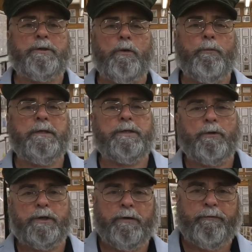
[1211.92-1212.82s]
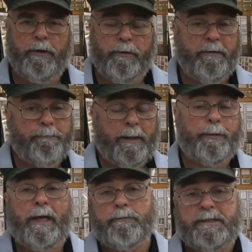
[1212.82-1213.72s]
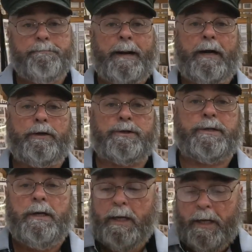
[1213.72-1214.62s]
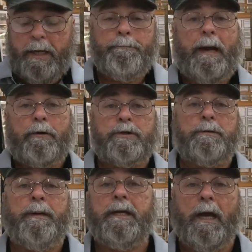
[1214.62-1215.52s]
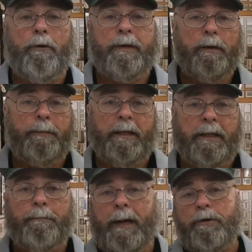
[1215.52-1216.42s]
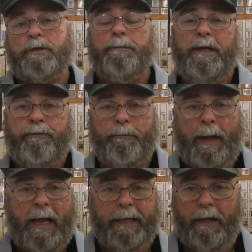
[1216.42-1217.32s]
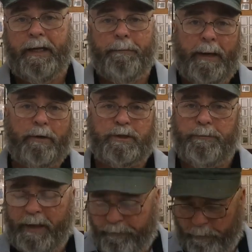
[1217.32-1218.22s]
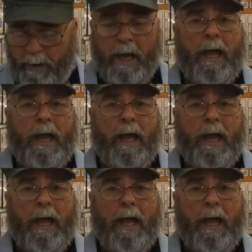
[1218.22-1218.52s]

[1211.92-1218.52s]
started researching the feud. Even people that was embarrassed to be called hillbilly, embarrassed to be from Pike County, embarrassed to be from